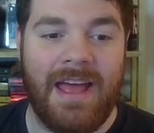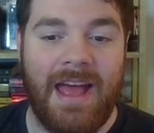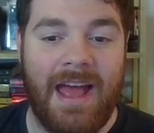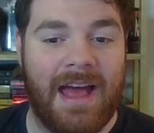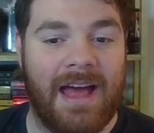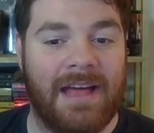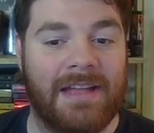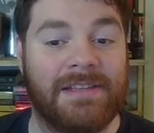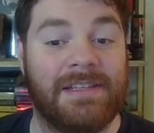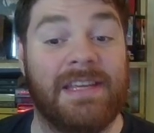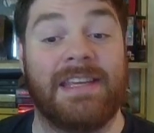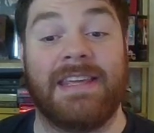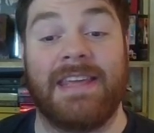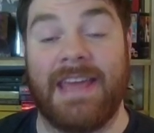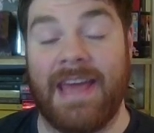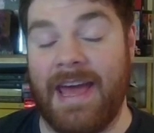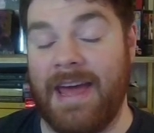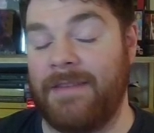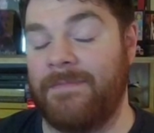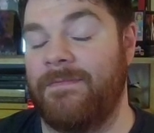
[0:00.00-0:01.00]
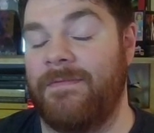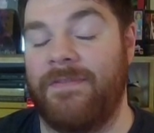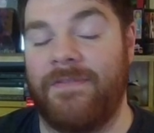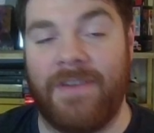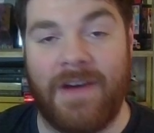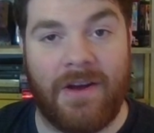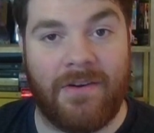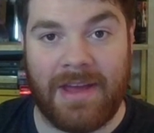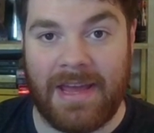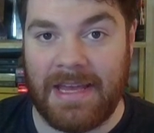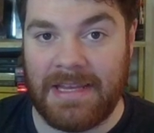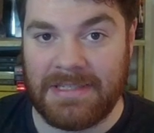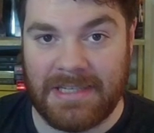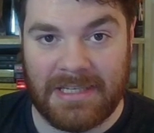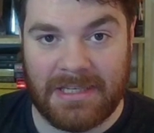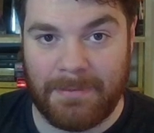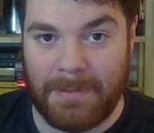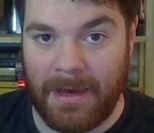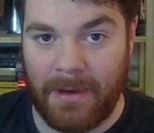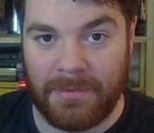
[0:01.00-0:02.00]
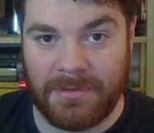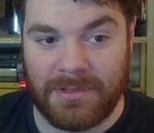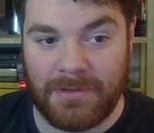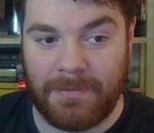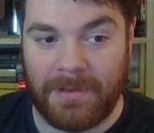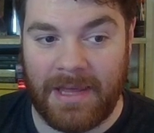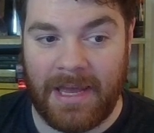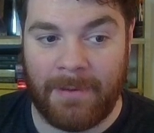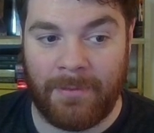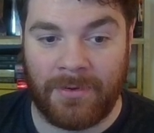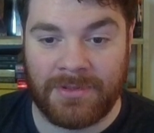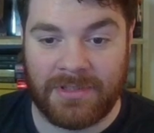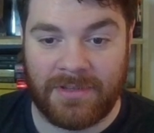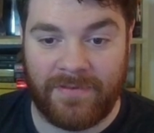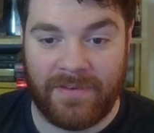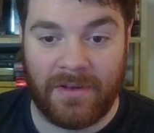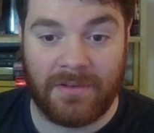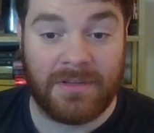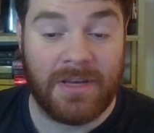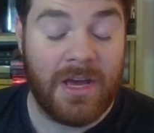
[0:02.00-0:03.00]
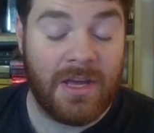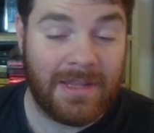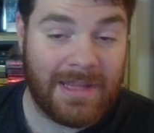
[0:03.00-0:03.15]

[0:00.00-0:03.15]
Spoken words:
and again, very easy to be able to play them onto the field.